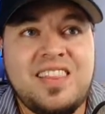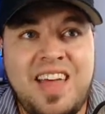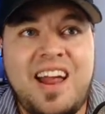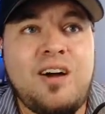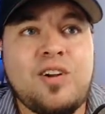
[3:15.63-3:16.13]

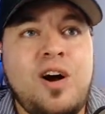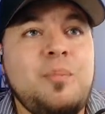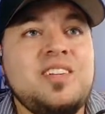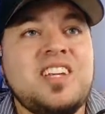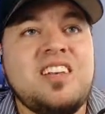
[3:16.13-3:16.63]
That outcome
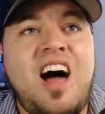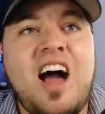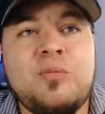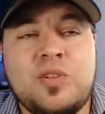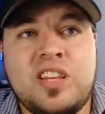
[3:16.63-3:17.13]
is in
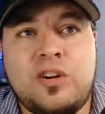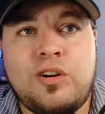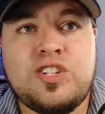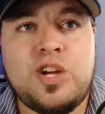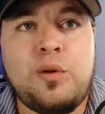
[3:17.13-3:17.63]
line with
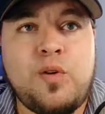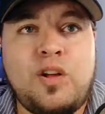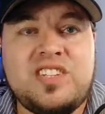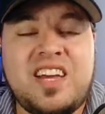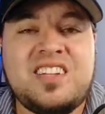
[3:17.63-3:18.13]
encouraging
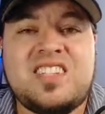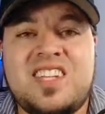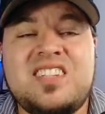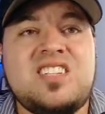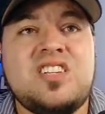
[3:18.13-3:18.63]
overall data
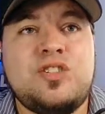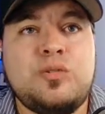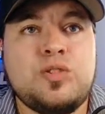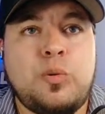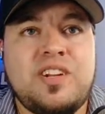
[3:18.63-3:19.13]
since the
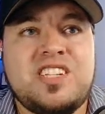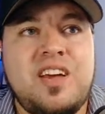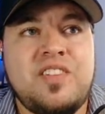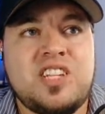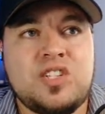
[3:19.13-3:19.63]
June
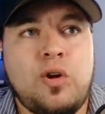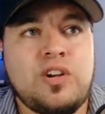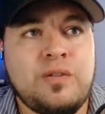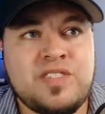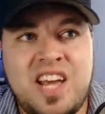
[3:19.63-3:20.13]
27th start
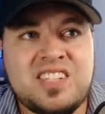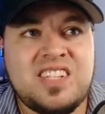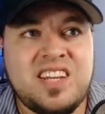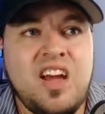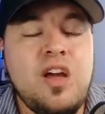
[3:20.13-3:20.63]
of
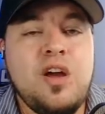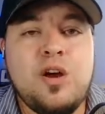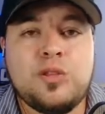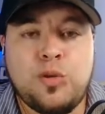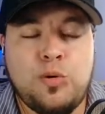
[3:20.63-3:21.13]
testing
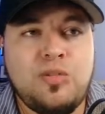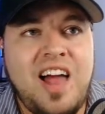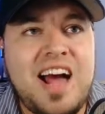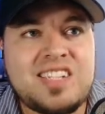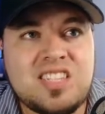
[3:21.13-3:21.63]
through
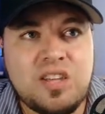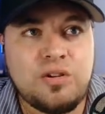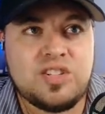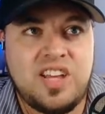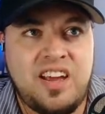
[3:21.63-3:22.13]
last
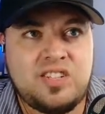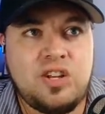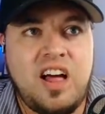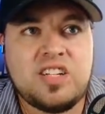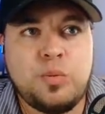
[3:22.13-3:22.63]
Thursday,
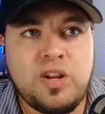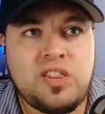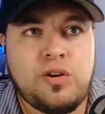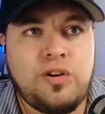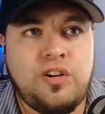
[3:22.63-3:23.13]
July
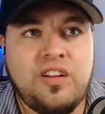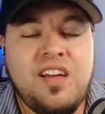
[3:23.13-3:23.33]
23rd,